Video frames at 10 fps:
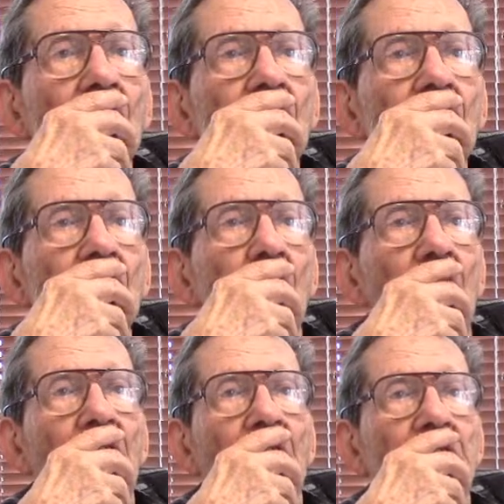
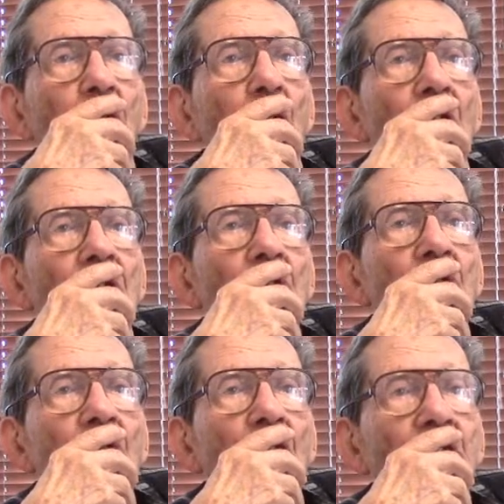Matter of fact, the war
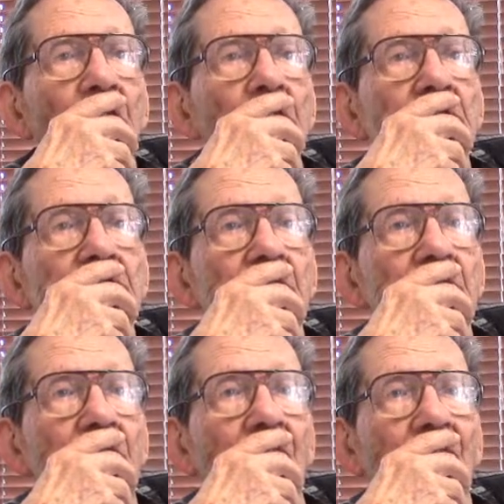ended before I got to
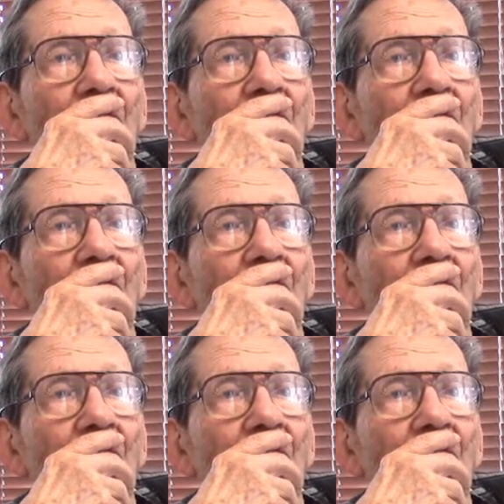San Diego.